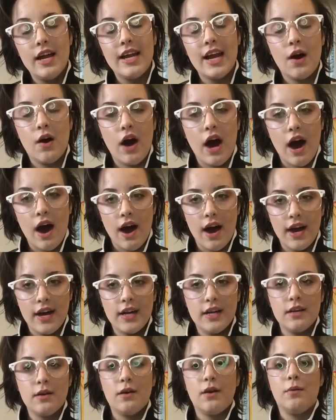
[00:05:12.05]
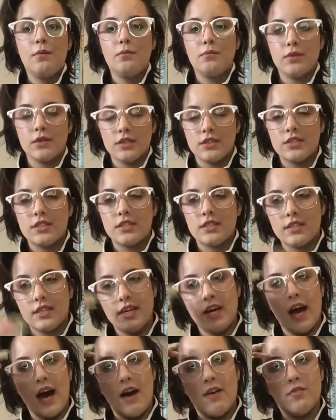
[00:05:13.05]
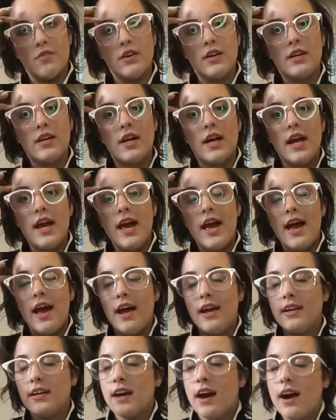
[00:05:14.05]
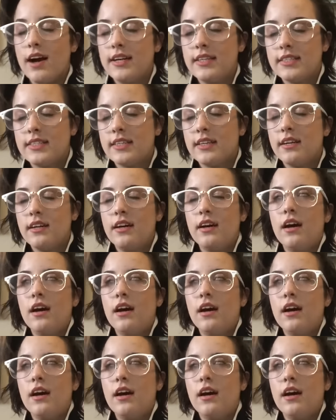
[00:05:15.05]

Now I personally have one, and guys,